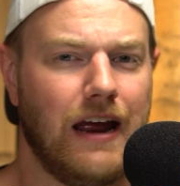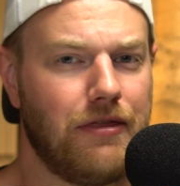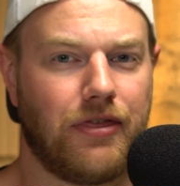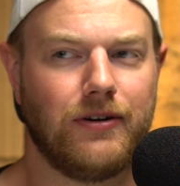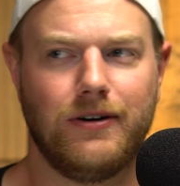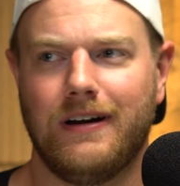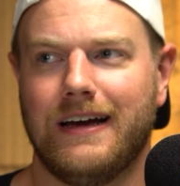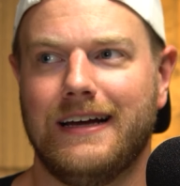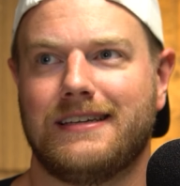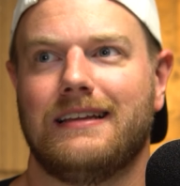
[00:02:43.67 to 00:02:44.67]
And
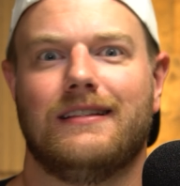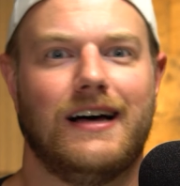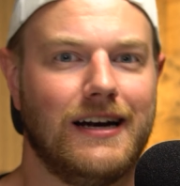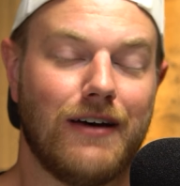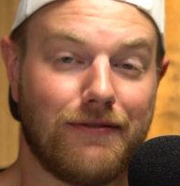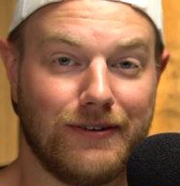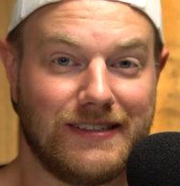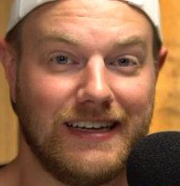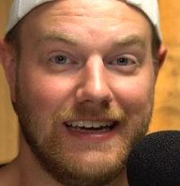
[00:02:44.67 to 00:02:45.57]
third, it's a lot of effort to